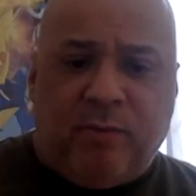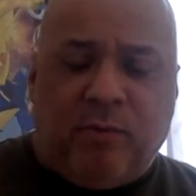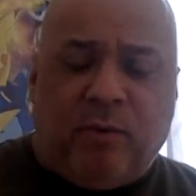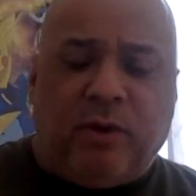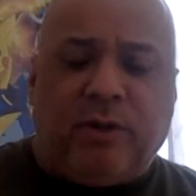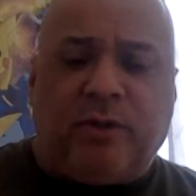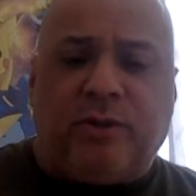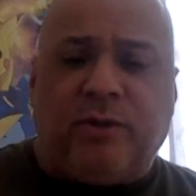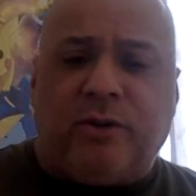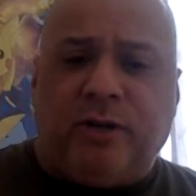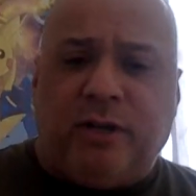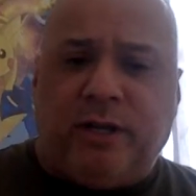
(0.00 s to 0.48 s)

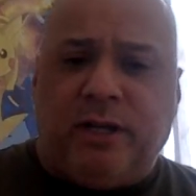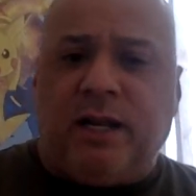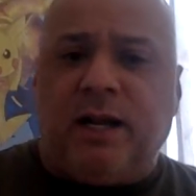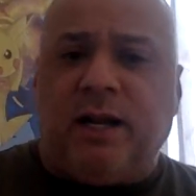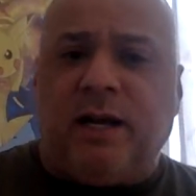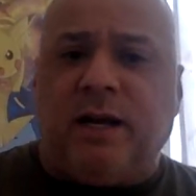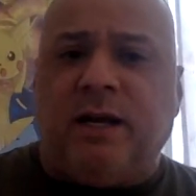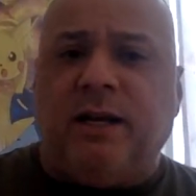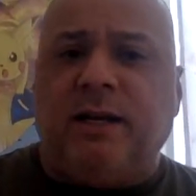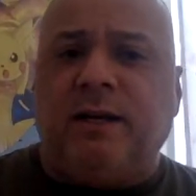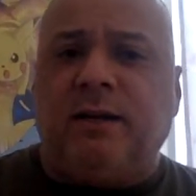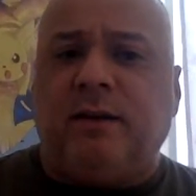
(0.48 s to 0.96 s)

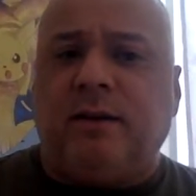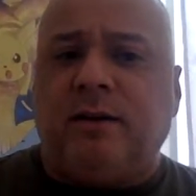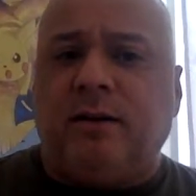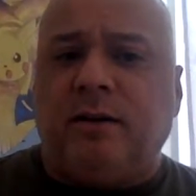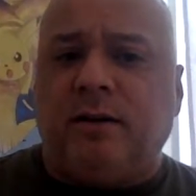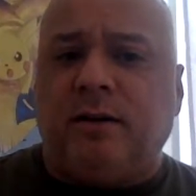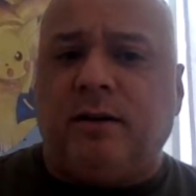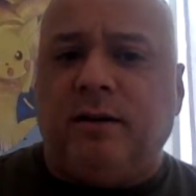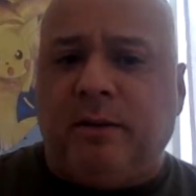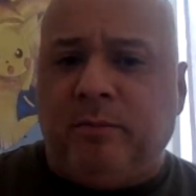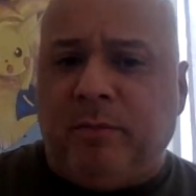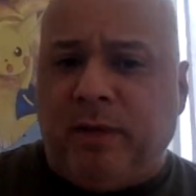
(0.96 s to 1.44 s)
139
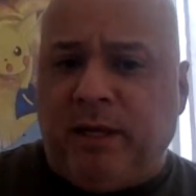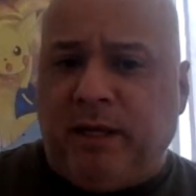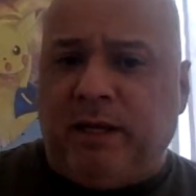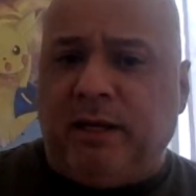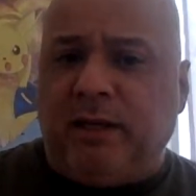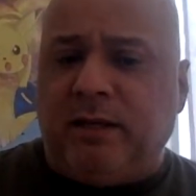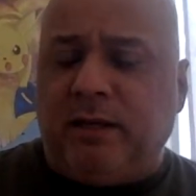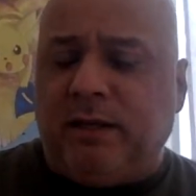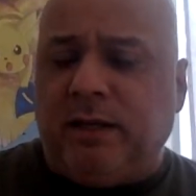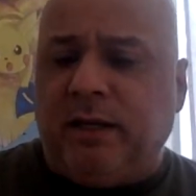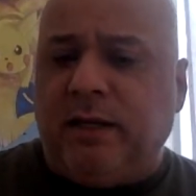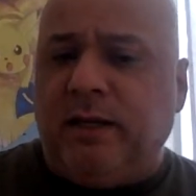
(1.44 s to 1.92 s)

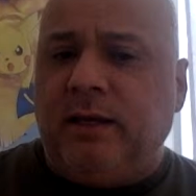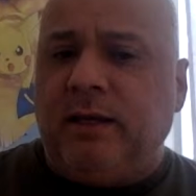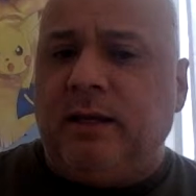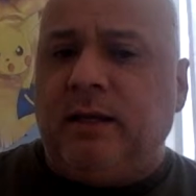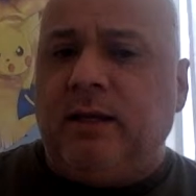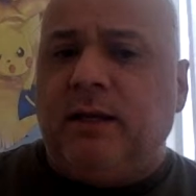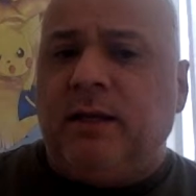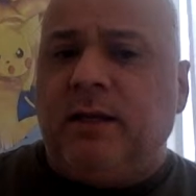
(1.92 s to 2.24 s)
immediately,